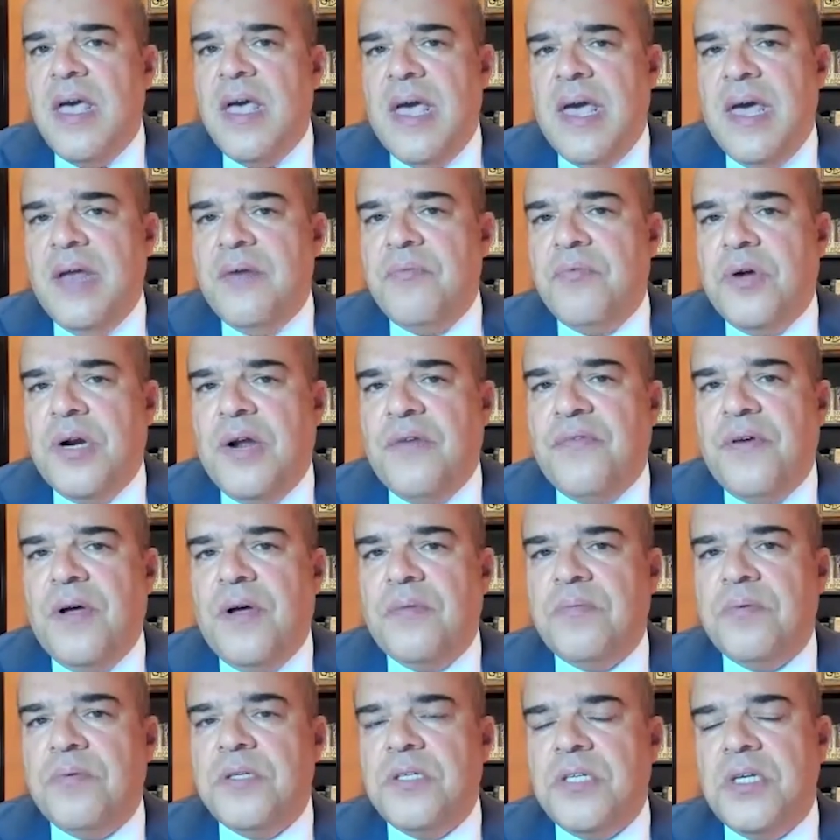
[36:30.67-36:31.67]
and what I
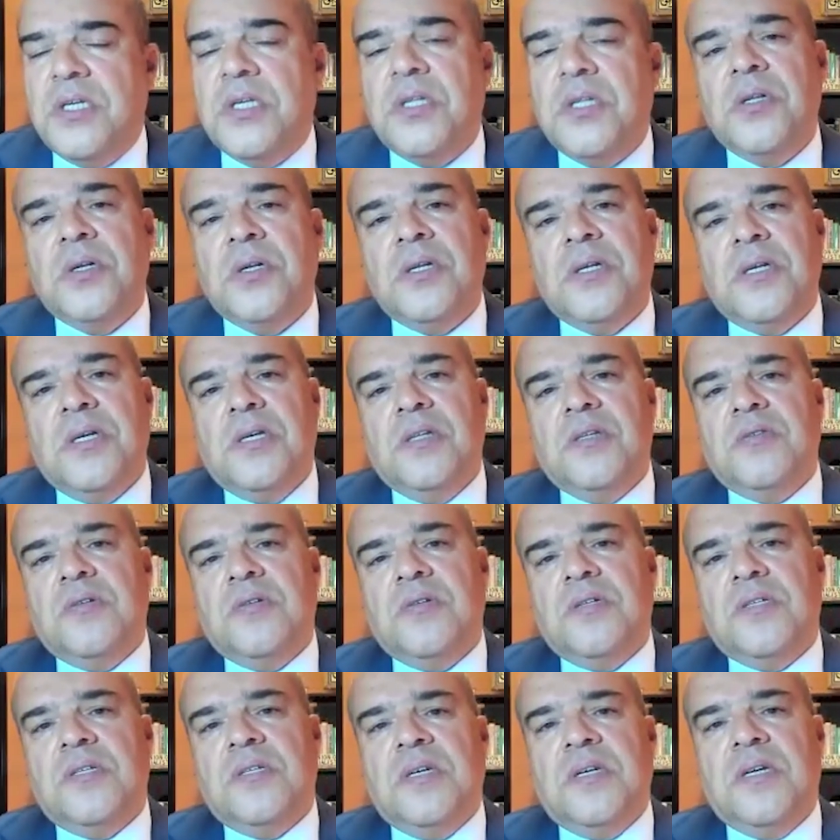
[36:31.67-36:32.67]
found particularly
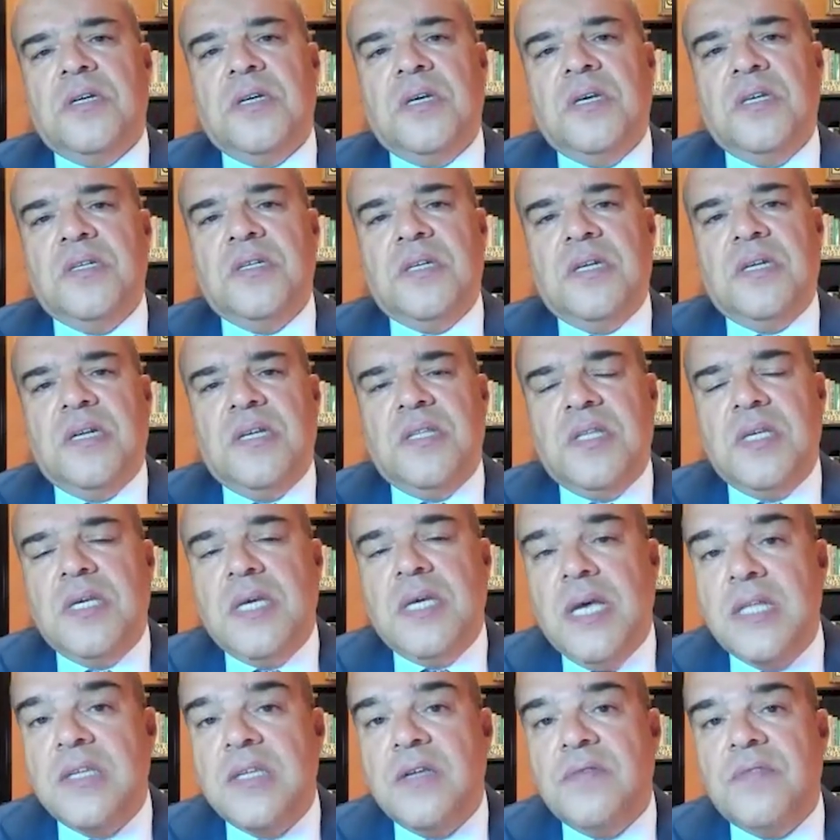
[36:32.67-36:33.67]
interesting is that at
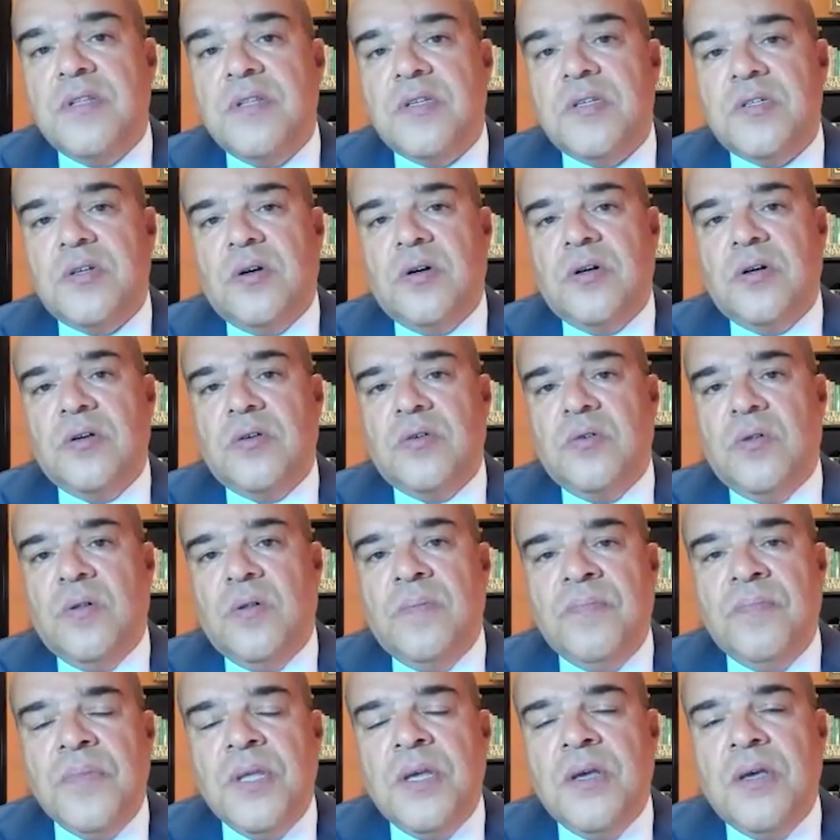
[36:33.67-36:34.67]
the end of this article,